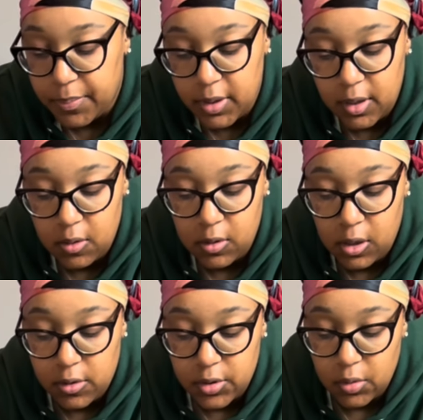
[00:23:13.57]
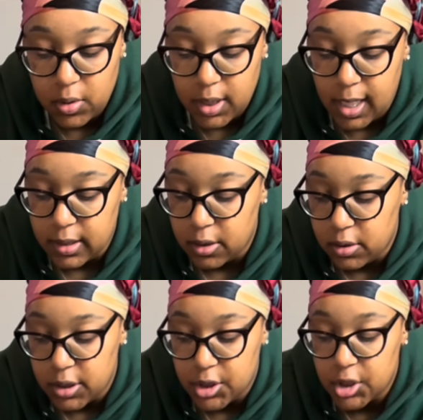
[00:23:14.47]
put no clothes on. I
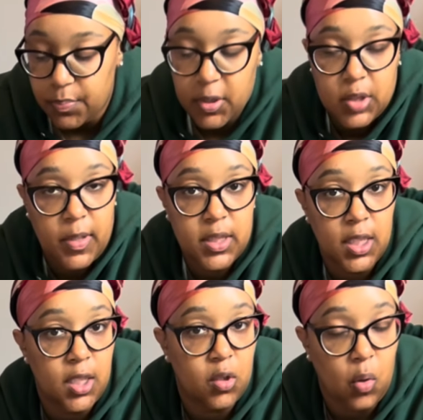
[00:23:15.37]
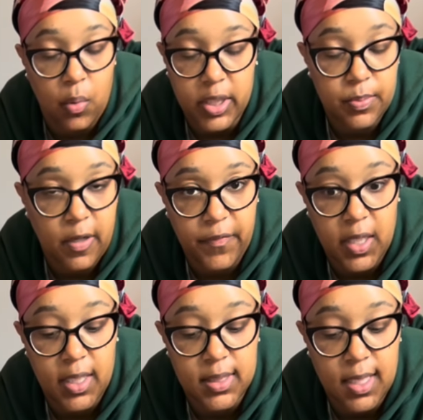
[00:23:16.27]
literally just brushed my teeth, washed my face.